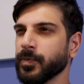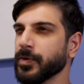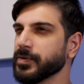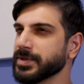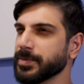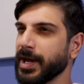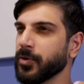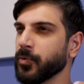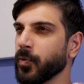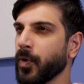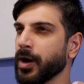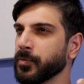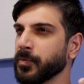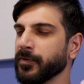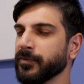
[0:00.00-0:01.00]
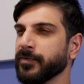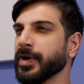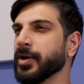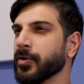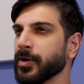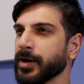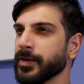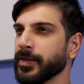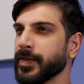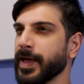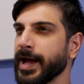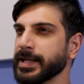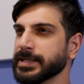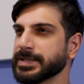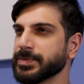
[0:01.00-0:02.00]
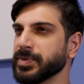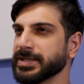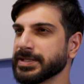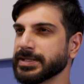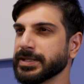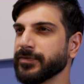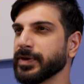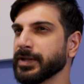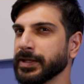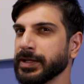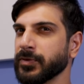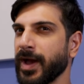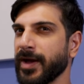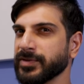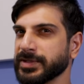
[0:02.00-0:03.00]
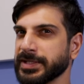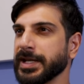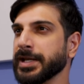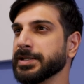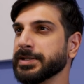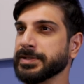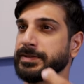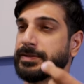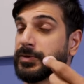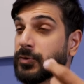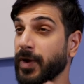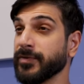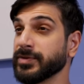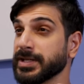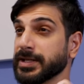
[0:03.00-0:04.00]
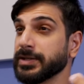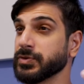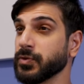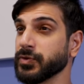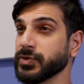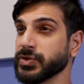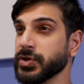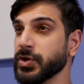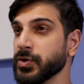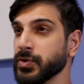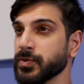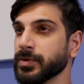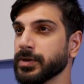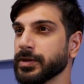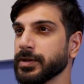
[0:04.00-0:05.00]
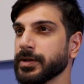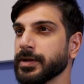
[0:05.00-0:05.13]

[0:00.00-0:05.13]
What was about Ron Rivera that specifically gravitated towards you